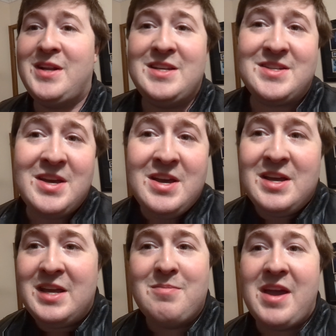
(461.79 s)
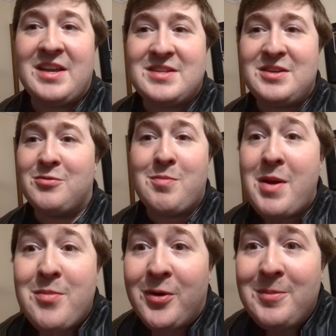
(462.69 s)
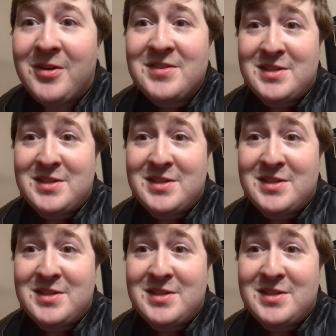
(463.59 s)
and he makes you remember him because